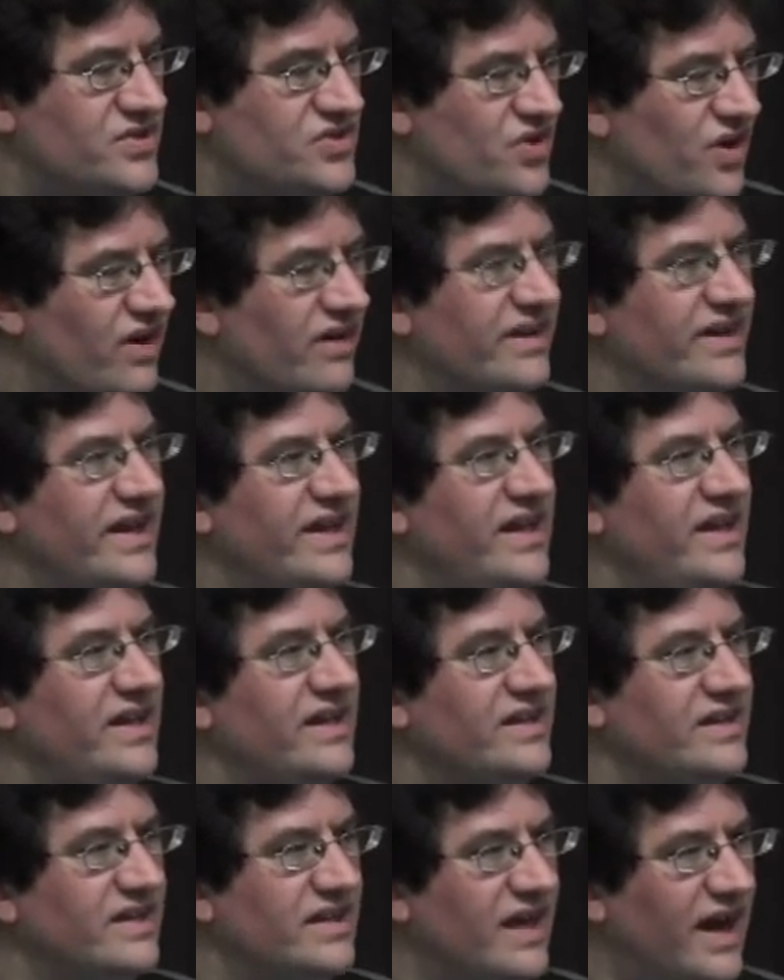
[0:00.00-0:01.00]

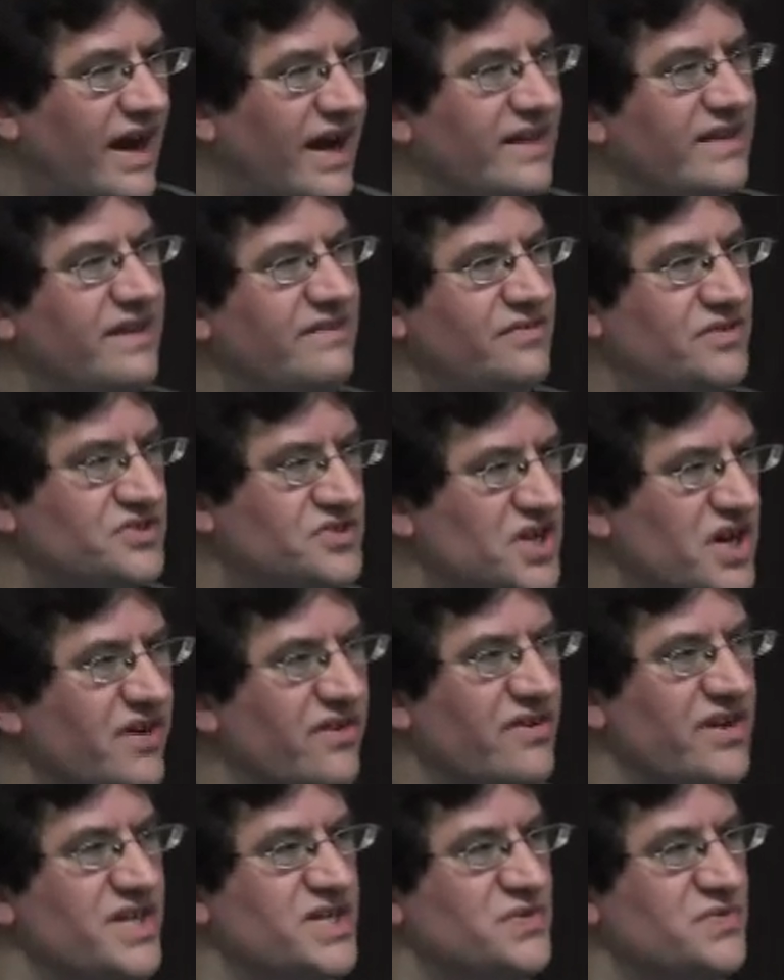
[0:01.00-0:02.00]
targeting high-level
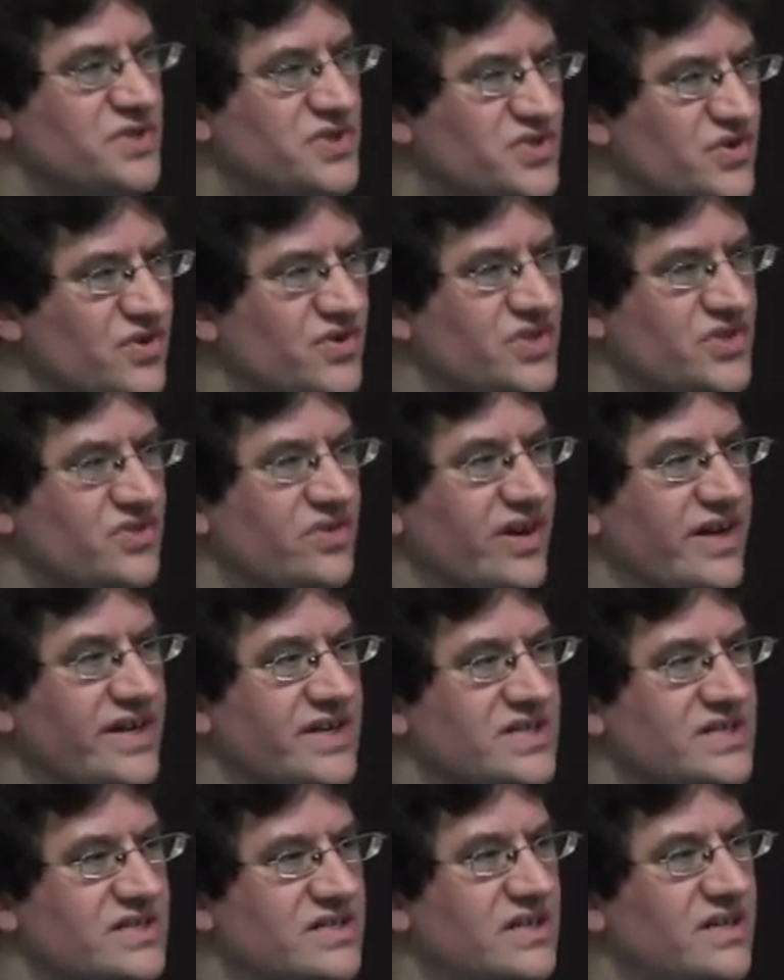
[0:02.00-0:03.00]
terrorists with drone
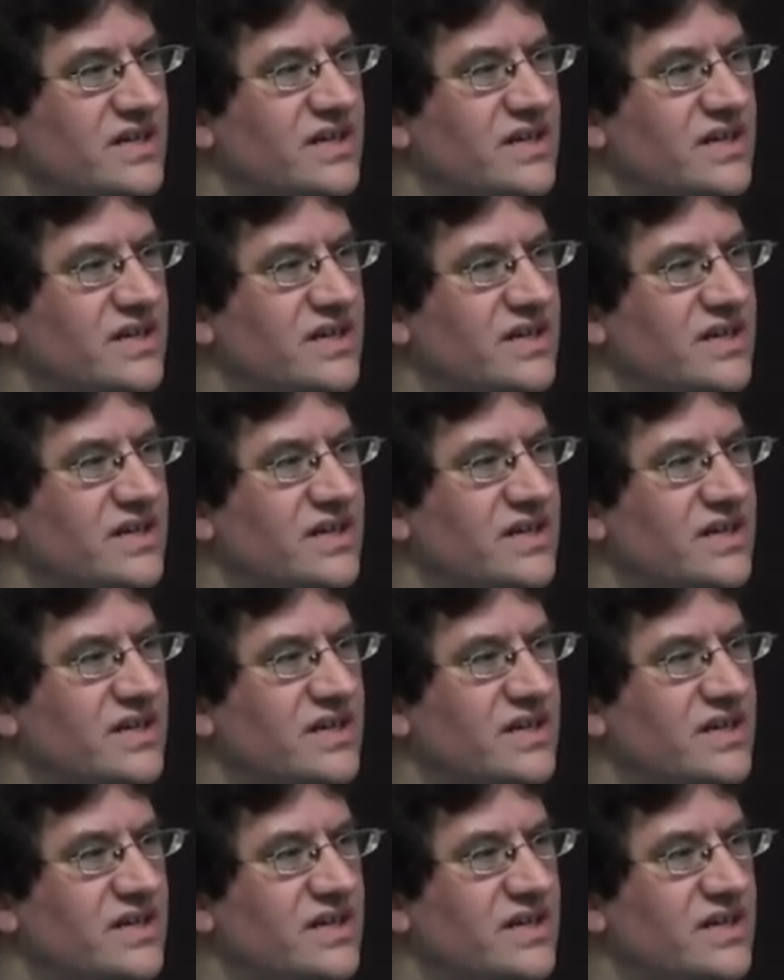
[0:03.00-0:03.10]
strikes.